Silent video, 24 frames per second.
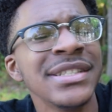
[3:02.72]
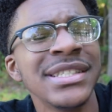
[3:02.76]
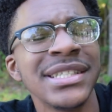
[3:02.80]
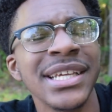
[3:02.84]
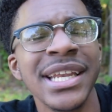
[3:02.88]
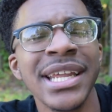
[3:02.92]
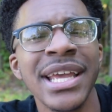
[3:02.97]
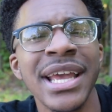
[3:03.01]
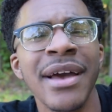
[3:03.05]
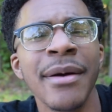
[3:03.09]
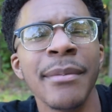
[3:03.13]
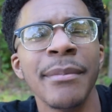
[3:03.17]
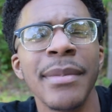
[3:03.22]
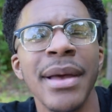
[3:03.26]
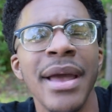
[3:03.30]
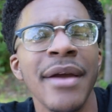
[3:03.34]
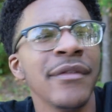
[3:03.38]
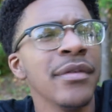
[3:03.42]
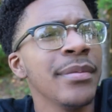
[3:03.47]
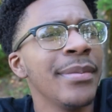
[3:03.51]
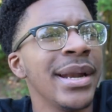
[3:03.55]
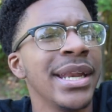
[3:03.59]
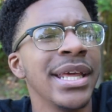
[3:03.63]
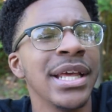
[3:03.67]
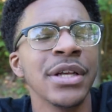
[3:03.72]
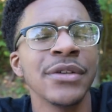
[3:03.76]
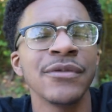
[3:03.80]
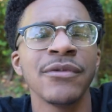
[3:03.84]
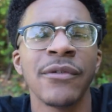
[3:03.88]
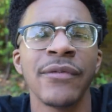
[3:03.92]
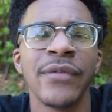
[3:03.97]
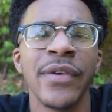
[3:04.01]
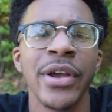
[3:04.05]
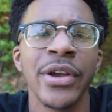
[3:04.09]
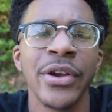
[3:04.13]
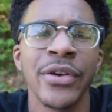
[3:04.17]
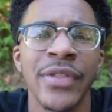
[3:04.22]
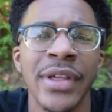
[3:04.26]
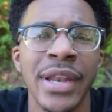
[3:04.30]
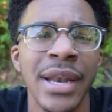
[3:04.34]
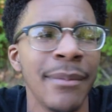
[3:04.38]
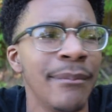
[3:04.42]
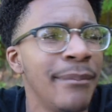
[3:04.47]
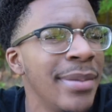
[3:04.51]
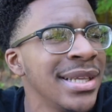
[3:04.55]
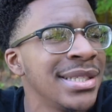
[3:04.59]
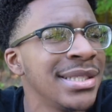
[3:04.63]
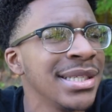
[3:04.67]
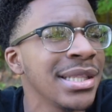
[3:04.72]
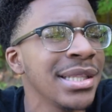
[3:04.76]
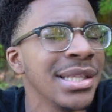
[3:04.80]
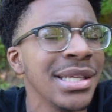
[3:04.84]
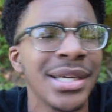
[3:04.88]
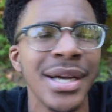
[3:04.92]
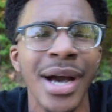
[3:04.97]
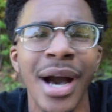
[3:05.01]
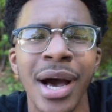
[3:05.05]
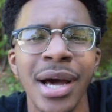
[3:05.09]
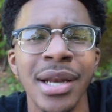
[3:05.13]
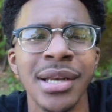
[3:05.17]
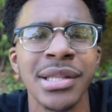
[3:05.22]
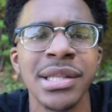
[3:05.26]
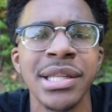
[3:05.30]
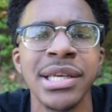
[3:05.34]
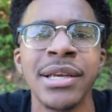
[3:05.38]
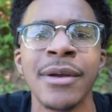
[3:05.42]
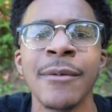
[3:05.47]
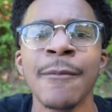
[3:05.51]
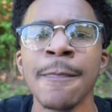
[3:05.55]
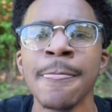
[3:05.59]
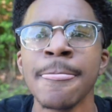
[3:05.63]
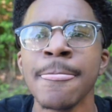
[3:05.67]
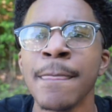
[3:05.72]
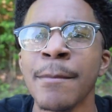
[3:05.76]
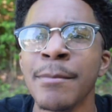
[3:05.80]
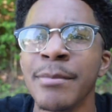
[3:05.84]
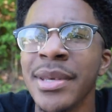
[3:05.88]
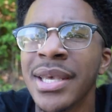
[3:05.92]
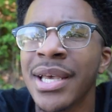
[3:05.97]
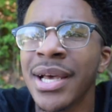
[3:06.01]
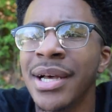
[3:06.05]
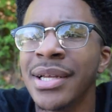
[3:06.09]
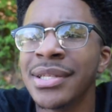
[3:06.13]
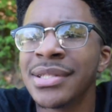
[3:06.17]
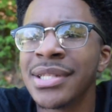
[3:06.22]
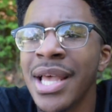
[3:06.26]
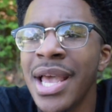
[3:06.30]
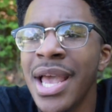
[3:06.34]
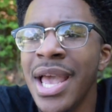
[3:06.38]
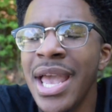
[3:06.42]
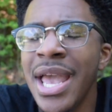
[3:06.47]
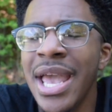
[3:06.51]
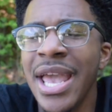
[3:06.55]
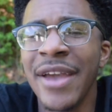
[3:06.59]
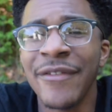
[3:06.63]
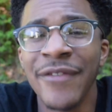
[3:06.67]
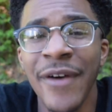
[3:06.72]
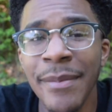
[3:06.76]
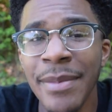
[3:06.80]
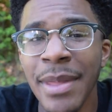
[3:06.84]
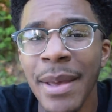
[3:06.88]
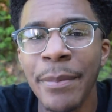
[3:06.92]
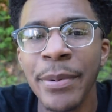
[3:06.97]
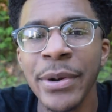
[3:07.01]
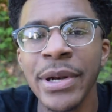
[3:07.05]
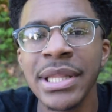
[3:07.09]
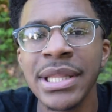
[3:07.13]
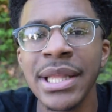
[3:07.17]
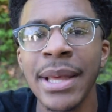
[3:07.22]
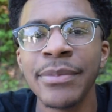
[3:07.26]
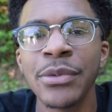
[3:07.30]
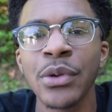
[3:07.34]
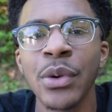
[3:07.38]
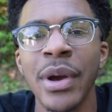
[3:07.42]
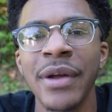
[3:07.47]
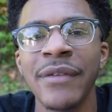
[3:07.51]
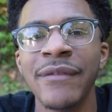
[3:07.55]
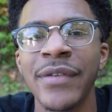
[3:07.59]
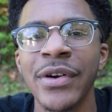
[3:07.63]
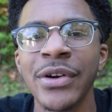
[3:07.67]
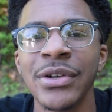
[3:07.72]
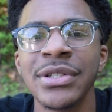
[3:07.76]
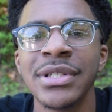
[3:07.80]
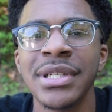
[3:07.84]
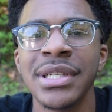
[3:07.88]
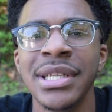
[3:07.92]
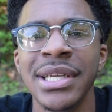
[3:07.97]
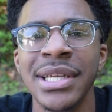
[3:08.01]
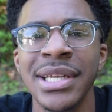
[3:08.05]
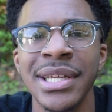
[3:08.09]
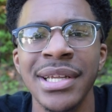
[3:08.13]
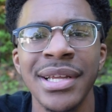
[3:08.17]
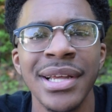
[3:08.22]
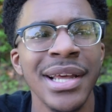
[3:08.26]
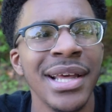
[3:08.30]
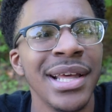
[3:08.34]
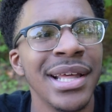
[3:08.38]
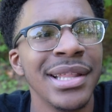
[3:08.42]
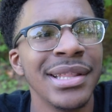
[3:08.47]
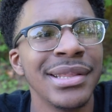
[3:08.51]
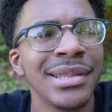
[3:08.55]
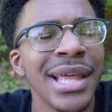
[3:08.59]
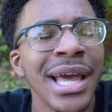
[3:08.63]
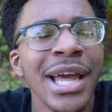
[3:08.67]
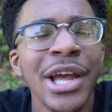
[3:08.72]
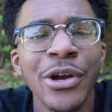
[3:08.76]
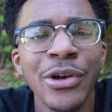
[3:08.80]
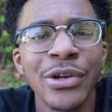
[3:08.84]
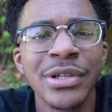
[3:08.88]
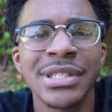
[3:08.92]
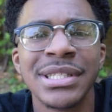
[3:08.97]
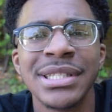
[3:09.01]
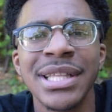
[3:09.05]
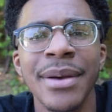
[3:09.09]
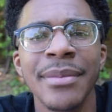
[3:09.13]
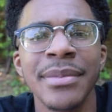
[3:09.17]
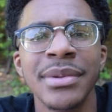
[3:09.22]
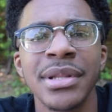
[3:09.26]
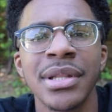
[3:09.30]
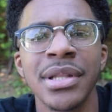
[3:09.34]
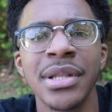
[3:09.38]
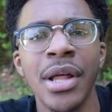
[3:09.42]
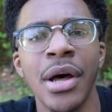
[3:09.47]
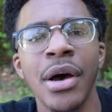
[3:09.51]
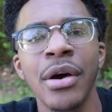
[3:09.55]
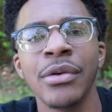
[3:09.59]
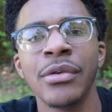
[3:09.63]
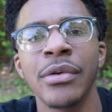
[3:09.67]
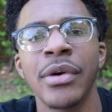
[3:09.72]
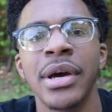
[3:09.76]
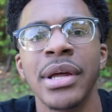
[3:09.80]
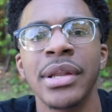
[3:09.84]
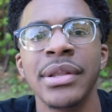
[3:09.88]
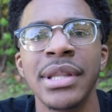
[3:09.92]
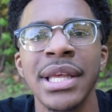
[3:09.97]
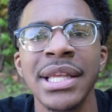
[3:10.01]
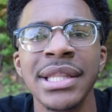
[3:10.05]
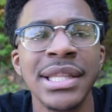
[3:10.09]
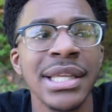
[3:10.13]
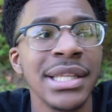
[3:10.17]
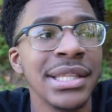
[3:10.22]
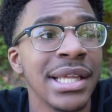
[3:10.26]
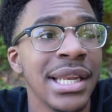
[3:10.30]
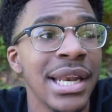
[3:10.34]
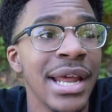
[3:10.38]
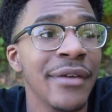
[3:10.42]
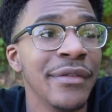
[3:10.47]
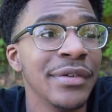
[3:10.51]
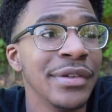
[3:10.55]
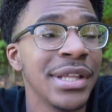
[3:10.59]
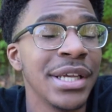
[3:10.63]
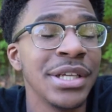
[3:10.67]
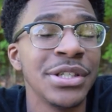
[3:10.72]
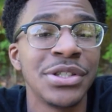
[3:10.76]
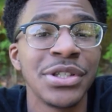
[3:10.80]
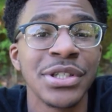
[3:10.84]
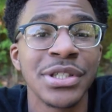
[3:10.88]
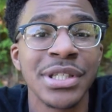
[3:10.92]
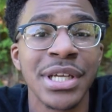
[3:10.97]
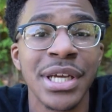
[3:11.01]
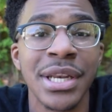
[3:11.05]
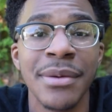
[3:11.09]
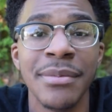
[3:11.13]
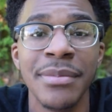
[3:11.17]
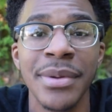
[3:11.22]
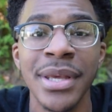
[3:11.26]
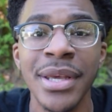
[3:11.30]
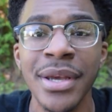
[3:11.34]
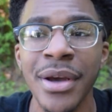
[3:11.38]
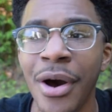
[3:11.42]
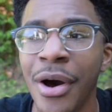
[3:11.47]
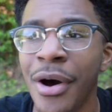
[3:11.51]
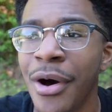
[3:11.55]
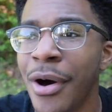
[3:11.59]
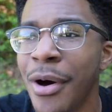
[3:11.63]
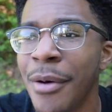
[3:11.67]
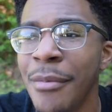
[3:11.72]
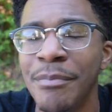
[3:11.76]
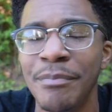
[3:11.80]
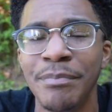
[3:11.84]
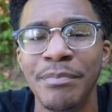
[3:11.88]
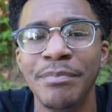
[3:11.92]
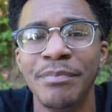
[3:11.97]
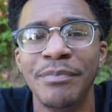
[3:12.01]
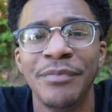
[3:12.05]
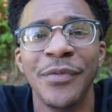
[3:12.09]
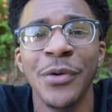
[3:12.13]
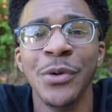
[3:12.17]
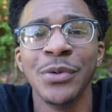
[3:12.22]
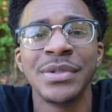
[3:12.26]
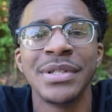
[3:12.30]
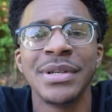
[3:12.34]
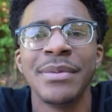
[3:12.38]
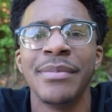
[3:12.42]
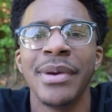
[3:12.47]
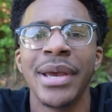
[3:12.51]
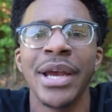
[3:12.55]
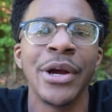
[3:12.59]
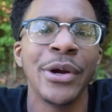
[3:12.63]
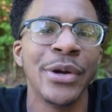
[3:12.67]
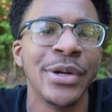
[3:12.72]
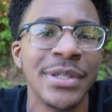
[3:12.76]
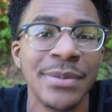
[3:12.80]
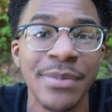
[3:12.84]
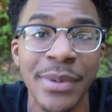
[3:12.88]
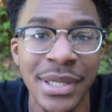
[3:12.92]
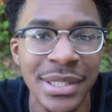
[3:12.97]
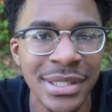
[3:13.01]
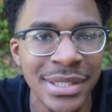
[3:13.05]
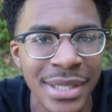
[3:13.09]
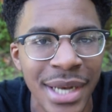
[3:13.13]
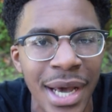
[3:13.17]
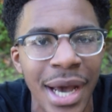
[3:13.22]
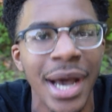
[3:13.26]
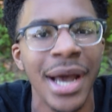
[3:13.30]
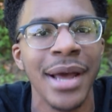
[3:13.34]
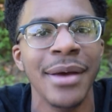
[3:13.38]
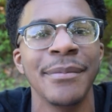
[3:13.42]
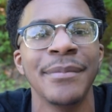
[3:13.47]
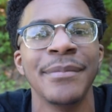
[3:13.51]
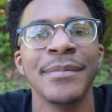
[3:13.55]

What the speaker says: setting up everybody else for failure that I'm basically coddling. Because if I'm not putting them through adversity, that hurts them in the long run. They think that everything's just gonna be all fruits and berries, but it's not.